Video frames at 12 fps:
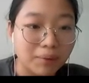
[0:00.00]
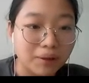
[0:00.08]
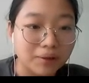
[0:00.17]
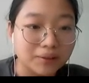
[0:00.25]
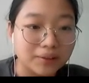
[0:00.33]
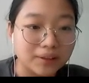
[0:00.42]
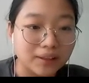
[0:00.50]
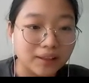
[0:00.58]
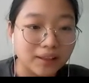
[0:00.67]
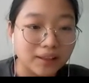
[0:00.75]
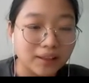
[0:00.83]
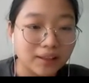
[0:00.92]
post
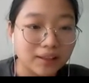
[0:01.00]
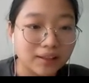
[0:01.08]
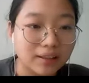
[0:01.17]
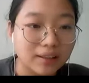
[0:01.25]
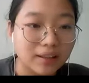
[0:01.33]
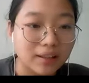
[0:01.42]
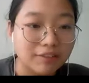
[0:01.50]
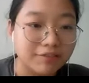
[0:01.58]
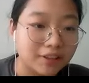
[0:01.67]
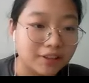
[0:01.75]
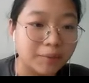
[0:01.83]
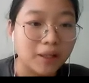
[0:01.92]
if
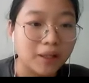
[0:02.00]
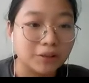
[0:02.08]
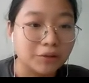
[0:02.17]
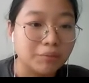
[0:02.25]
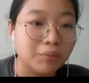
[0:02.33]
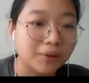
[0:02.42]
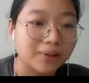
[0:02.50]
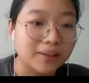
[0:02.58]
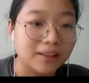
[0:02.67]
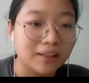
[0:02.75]
it's possible, put